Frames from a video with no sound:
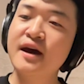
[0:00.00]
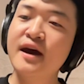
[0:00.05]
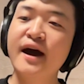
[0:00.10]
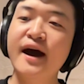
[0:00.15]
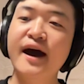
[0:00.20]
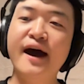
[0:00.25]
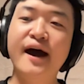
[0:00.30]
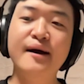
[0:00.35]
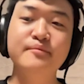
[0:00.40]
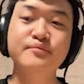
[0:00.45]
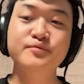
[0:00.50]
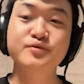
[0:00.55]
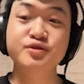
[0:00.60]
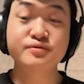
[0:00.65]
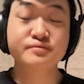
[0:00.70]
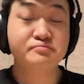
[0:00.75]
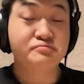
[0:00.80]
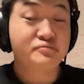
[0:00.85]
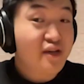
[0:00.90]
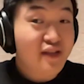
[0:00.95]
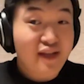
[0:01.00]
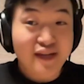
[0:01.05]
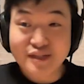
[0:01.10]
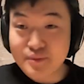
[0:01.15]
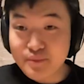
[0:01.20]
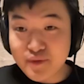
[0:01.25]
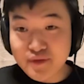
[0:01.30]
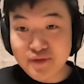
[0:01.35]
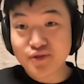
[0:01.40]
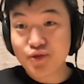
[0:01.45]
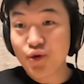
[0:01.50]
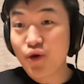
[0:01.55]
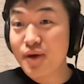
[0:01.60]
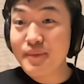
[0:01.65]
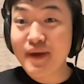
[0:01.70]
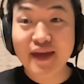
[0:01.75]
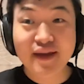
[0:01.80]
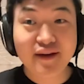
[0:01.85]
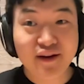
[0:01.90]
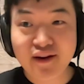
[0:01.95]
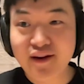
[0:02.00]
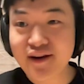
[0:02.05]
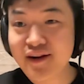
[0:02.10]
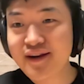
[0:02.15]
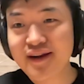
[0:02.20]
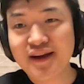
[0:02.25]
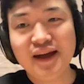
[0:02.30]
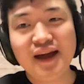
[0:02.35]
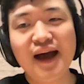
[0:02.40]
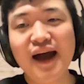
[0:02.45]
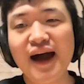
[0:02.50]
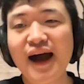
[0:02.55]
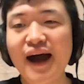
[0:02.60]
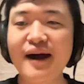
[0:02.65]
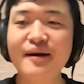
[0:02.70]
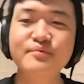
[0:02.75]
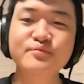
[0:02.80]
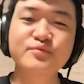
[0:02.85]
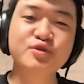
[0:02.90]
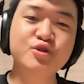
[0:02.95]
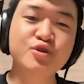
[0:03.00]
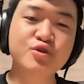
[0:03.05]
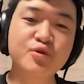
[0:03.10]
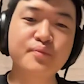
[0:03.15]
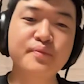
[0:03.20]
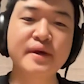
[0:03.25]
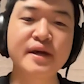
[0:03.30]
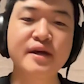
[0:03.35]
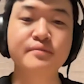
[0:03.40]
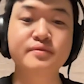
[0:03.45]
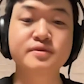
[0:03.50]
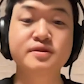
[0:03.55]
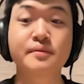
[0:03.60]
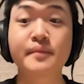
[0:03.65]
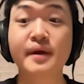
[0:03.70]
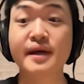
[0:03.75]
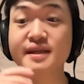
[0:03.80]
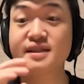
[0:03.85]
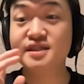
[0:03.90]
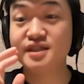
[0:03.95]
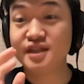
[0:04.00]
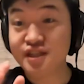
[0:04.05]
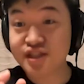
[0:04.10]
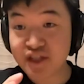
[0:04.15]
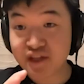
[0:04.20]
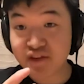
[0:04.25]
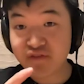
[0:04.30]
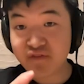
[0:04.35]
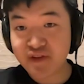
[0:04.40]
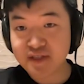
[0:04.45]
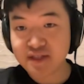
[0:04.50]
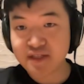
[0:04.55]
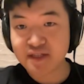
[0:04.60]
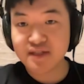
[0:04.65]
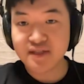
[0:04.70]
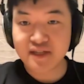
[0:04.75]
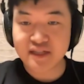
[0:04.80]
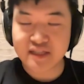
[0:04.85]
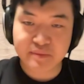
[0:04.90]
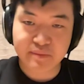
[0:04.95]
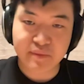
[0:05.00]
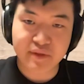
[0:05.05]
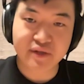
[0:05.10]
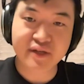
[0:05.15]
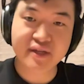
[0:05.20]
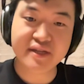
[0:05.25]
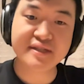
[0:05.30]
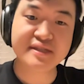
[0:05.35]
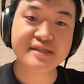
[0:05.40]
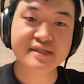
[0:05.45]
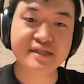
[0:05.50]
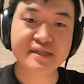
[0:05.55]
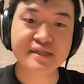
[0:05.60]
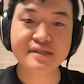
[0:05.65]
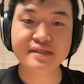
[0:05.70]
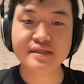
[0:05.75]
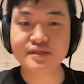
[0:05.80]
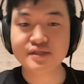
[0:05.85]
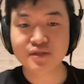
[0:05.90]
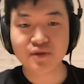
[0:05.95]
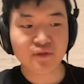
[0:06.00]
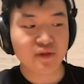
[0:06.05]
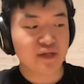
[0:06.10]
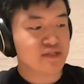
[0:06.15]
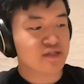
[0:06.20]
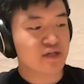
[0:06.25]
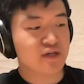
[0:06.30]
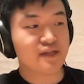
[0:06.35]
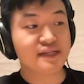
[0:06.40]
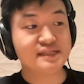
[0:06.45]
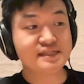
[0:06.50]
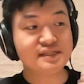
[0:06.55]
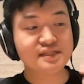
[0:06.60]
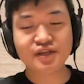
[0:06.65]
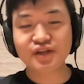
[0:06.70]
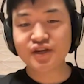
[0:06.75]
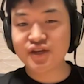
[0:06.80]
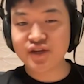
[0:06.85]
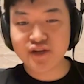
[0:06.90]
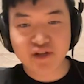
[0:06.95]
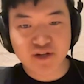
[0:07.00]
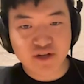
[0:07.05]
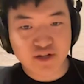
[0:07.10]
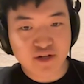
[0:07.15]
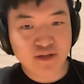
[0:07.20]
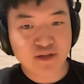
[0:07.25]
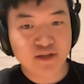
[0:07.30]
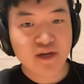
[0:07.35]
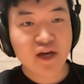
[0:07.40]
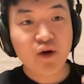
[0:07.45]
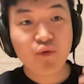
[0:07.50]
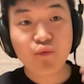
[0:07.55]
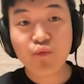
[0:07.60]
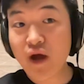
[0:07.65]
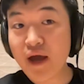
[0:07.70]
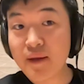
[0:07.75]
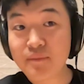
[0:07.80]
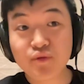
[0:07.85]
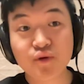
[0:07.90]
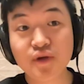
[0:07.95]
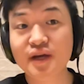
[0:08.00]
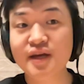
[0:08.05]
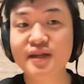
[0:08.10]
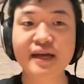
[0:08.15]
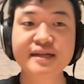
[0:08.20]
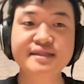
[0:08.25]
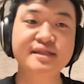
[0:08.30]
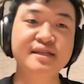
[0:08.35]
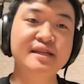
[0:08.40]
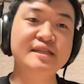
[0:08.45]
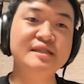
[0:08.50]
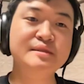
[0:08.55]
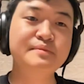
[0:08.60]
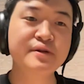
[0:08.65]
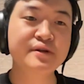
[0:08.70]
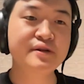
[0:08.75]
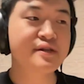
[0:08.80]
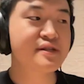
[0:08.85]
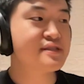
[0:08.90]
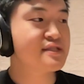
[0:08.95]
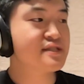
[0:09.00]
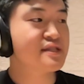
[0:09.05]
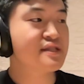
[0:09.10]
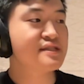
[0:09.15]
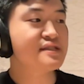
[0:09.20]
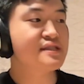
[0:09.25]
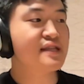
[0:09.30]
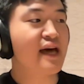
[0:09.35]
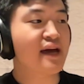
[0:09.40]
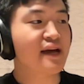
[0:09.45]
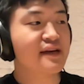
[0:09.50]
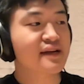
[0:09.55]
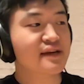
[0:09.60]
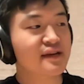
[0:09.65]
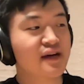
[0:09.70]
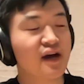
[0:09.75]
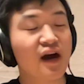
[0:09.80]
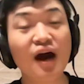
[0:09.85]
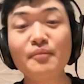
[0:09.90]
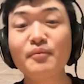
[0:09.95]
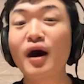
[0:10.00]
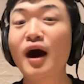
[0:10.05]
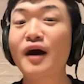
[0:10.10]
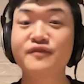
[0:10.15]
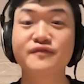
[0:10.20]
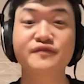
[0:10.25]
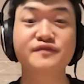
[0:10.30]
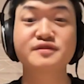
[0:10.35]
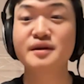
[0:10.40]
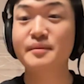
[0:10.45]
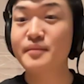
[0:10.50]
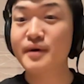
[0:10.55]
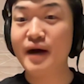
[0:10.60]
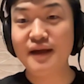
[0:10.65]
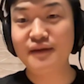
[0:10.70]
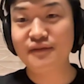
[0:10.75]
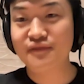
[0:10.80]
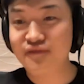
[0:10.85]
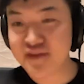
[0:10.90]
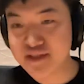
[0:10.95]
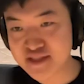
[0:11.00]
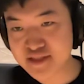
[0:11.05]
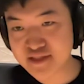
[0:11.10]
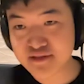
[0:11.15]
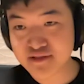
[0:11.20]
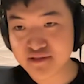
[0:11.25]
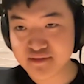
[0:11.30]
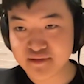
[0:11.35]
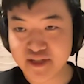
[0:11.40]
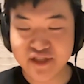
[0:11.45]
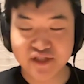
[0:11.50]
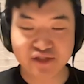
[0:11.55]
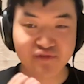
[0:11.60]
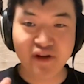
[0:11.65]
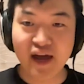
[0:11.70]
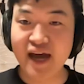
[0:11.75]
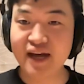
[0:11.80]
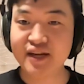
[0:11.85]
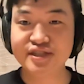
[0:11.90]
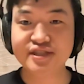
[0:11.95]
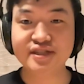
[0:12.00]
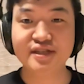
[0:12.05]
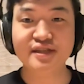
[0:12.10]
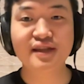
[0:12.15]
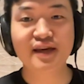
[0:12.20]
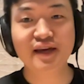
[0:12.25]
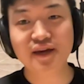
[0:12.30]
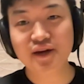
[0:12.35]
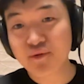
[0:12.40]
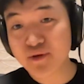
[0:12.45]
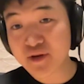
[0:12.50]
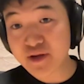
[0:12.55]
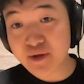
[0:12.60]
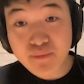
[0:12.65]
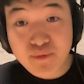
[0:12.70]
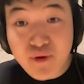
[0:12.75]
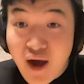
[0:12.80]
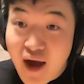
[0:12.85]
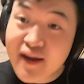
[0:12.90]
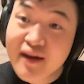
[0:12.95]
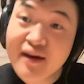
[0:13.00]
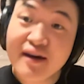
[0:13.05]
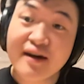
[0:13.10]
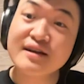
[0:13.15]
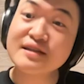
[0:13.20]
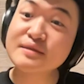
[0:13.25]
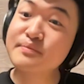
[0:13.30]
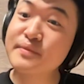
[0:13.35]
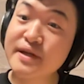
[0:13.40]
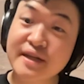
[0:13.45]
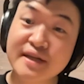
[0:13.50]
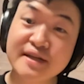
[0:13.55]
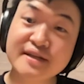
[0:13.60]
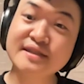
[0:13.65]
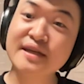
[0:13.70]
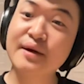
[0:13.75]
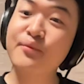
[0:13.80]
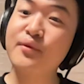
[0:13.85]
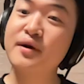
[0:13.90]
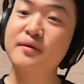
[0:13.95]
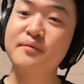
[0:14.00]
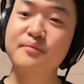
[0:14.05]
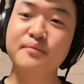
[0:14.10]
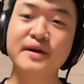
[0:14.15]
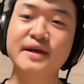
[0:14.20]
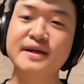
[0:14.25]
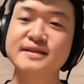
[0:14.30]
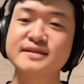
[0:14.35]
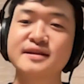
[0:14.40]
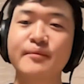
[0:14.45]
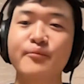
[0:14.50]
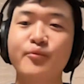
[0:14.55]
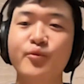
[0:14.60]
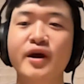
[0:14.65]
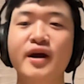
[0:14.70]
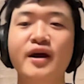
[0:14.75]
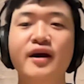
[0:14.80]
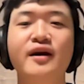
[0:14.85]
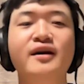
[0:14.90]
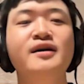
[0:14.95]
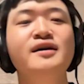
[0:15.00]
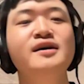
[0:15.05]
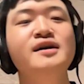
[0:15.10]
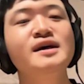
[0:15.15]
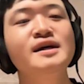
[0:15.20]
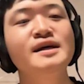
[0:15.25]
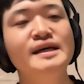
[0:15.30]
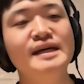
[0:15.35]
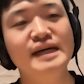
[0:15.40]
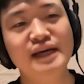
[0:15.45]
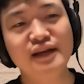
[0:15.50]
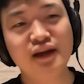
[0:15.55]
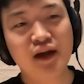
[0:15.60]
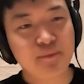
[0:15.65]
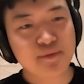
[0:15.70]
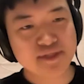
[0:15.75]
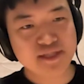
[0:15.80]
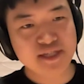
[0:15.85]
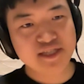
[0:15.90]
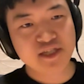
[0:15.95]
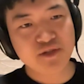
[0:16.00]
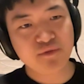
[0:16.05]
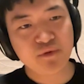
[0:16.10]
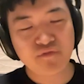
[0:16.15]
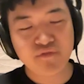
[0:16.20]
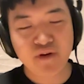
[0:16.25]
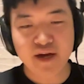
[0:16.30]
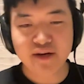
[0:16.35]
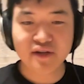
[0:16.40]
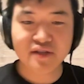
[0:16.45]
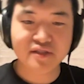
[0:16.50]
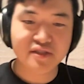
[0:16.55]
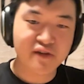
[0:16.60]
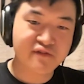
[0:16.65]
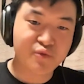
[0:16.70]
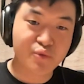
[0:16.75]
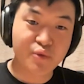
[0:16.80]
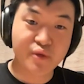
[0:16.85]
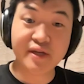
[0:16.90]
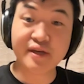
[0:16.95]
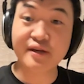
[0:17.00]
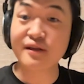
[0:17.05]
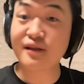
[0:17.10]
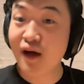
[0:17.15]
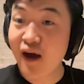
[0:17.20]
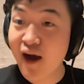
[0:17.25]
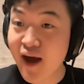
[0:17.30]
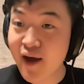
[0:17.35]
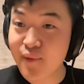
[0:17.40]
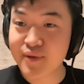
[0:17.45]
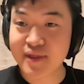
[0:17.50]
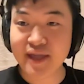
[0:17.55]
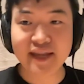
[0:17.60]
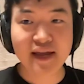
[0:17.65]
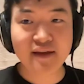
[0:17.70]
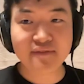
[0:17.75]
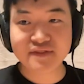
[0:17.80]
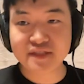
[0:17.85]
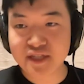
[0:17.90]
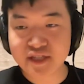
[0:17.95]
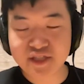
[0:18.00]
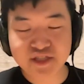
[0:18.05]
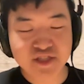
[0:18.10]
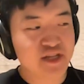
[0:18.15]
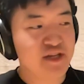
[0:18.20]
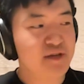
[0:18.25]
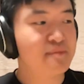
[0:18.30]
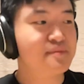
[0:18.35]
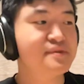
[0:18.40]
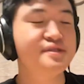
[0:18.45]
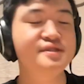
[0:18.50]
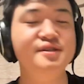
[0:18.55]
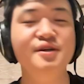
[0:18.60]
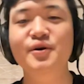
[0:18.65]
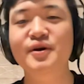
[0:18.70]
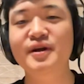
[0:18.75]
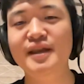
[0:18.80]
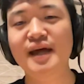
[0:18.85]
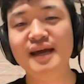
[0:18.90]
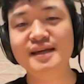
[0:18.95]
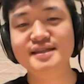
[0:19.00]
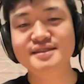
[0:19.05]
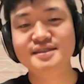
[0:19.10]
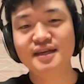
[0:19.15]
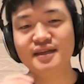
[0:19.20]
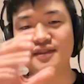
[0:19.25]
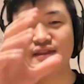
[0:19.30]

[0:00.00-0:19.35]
collectible toy maker, to be able to make digi-physical experiences. And so these are these secured Web3 connected experiences that come off of some kind of physical interaction, like owning a product, meeting someone, and being somewhere. In our position, we find ourselves working a lot with NFC chips, tokenizing